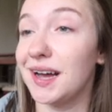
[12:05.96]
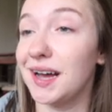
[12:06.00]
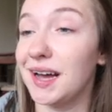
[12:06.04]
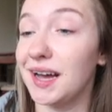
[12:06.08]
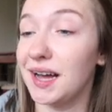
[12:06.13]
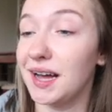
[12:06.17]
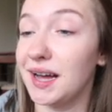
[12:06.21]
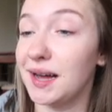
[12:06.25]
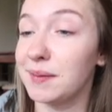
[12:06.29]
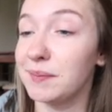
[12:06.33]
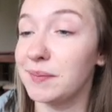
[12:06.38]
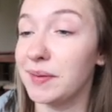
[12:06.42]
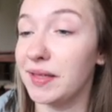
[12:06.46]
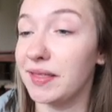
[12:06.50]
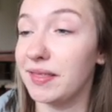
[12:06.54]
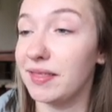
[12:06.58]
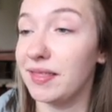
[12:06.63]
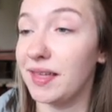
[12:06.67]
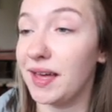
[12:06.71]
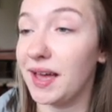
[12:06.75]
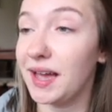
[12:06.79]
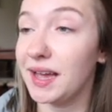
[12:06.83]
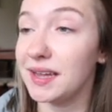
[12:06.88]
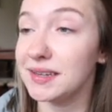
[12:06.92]
um,
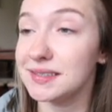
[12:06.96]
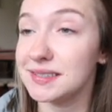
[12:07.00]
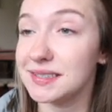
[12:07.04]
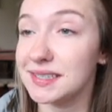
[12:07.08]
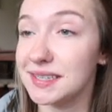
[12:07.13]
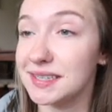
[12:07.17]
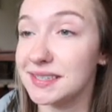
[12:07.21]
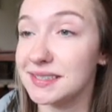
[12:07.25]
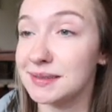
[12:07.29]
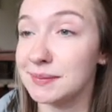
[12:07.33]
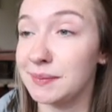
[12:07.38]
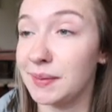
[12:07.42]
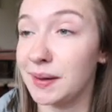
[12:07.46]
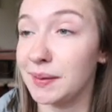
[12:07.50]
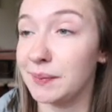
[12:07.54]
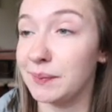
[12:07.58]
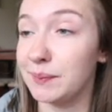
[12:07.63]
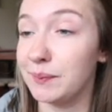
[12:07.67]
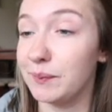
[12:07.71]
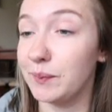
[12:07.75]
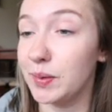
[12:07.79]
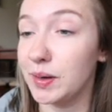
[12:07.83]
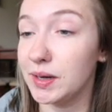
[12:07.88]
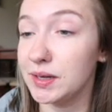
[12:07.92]
that is my
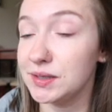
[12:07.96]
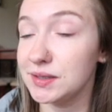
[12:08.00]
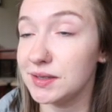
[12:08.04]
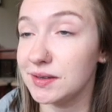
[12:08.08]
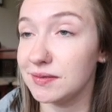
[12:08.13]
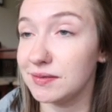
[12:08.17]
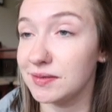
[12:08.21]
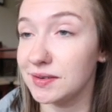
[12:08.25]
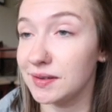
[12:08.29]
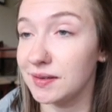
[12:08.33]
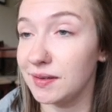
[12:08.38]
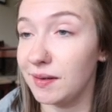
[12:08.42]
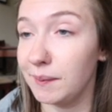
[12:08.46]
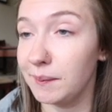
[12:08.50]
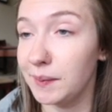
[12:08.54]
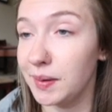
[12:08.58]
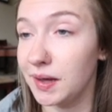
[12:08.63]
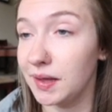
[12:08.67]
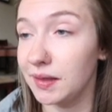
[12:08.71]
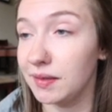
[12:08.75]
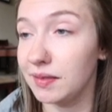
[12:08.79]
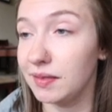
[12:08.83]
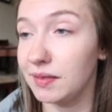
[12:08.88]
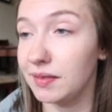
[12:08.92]
budget for the
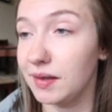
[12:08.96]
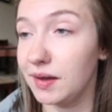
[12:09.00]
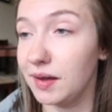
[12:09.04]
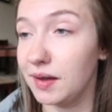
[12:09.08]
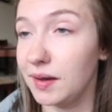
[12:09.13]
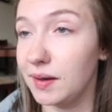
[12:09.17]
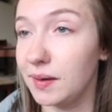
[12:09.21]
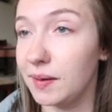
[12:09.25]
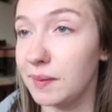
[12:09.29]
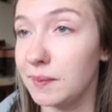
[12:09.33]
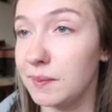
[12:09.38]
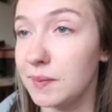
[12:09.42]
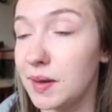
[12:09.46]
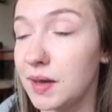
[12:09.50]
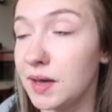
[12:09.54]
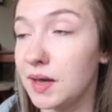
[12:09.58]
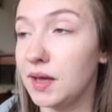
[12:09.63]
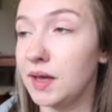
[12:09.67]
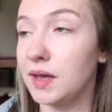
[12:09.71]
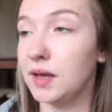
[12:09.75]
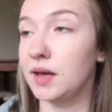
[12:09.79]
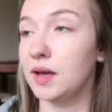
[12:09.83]
month. Um,